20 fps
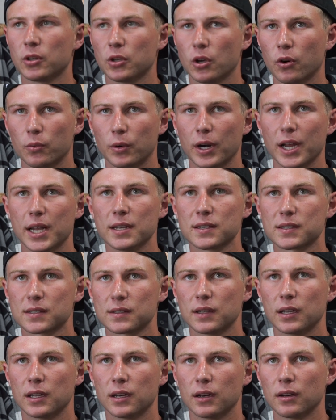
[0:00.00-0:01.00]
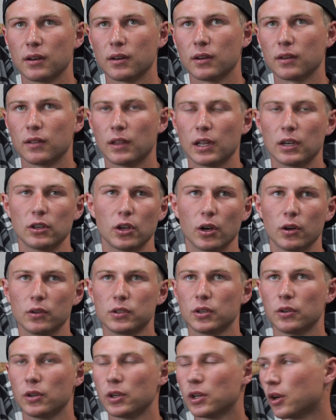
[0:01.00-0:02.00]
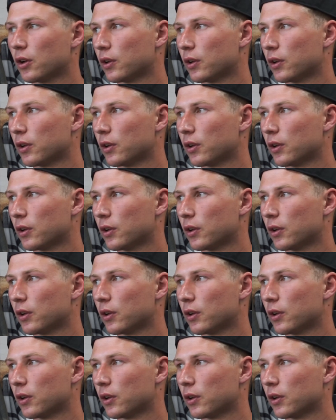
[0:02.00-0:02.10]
and go race than go to.